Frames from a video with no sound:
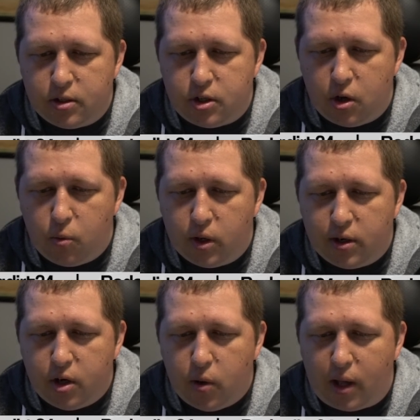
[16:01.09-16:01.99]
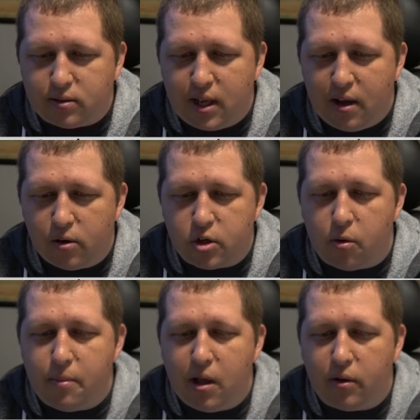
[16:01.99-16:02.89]
Joe wanted to know how Taylor
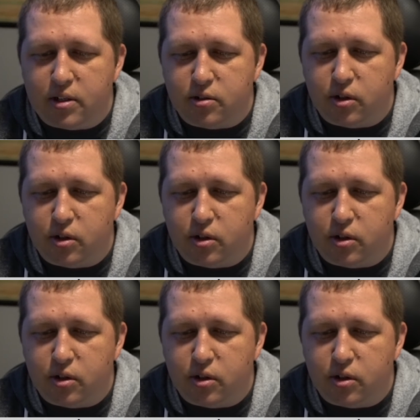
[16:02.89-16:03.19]
Tramel has